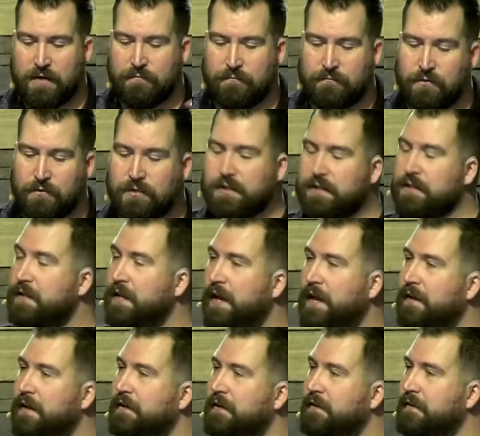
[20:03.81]
fully dead,
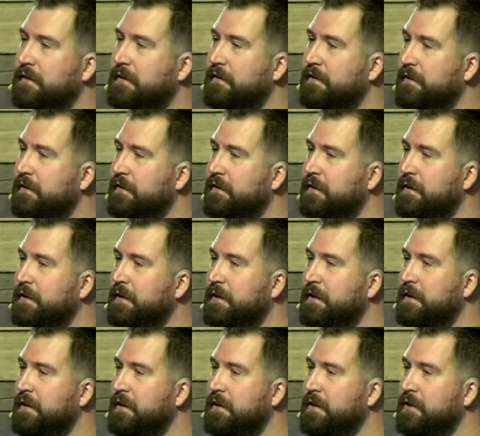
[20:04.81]

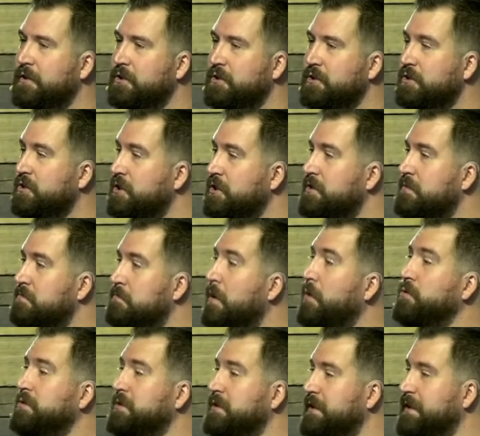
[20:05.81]
she's just
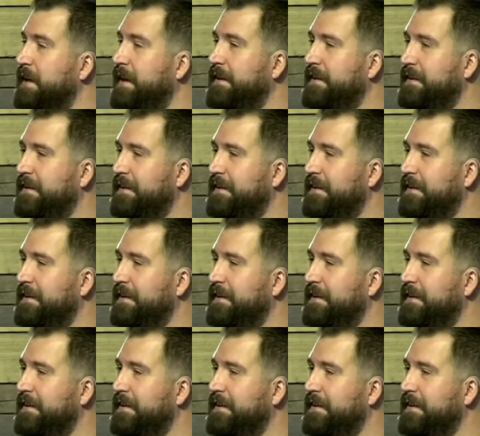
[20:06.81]
mostly dead.